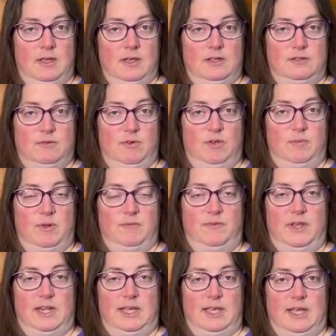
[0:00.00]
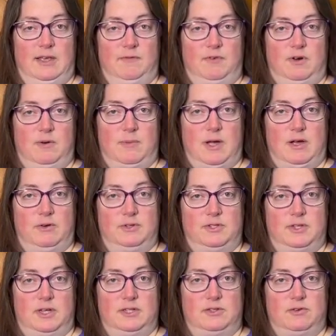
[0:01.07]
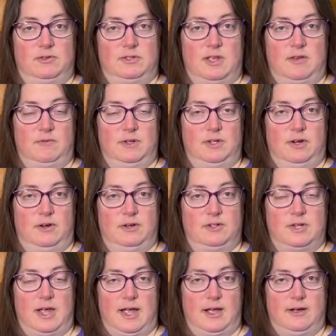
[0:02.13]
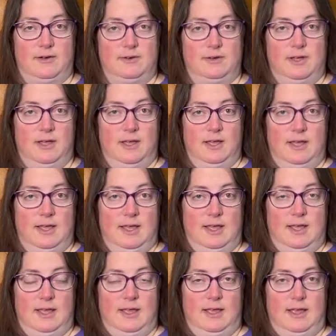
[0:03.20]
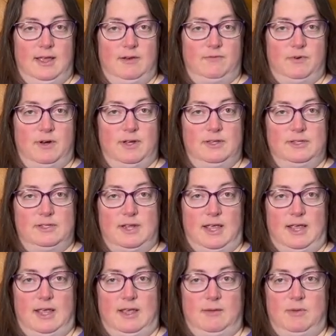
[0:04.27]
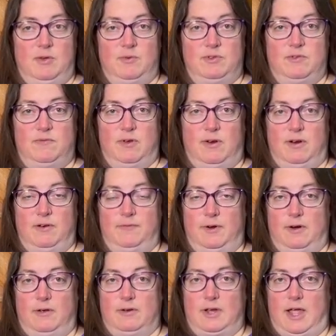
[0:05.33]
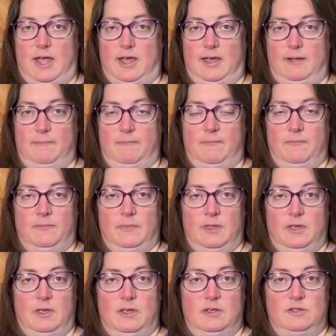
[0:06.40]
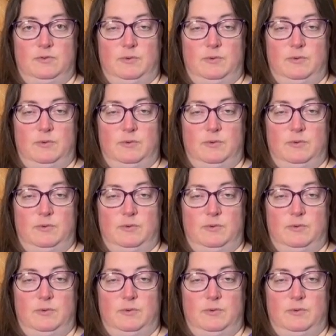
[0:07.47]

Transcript: So we've been feeding him for about 6 or 7 years now. And for his name, he was a very feral cat. So